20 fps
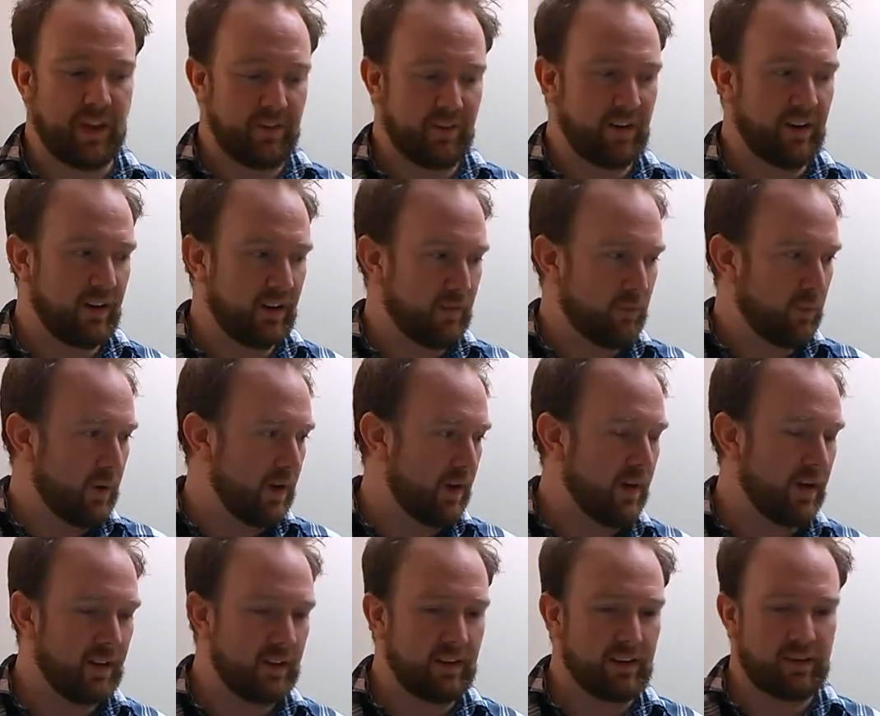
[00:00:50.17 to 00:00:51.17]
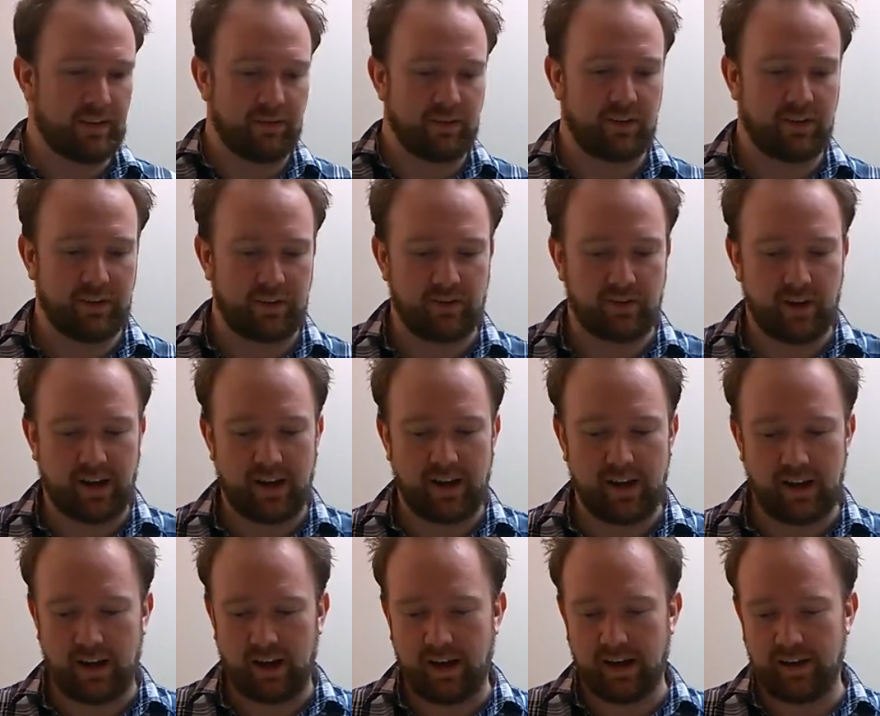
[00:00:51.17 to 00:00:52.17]
figured, why not? Let's give this a
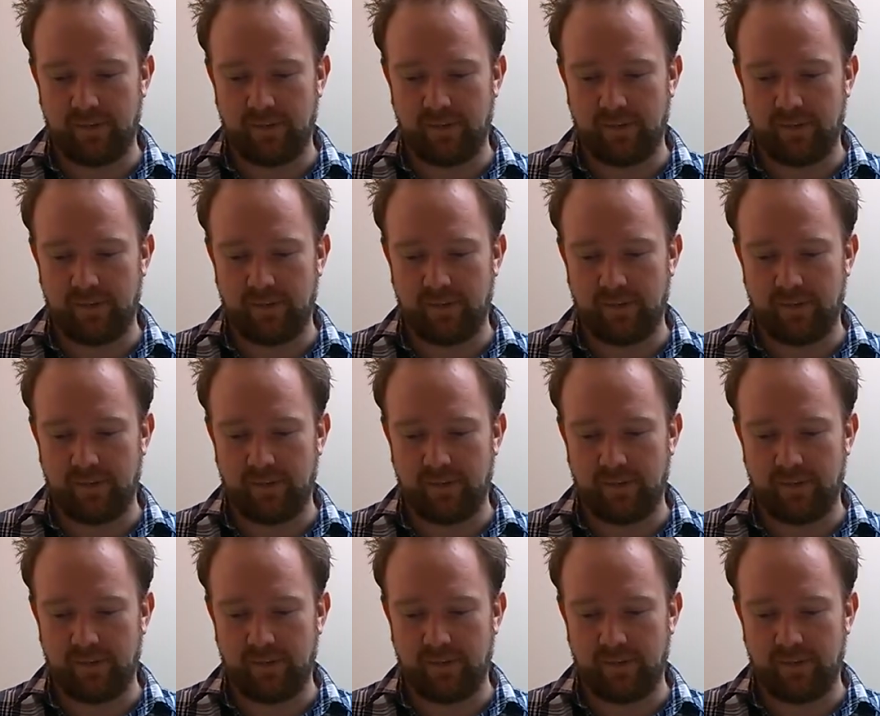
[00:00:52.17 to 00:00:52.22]
try.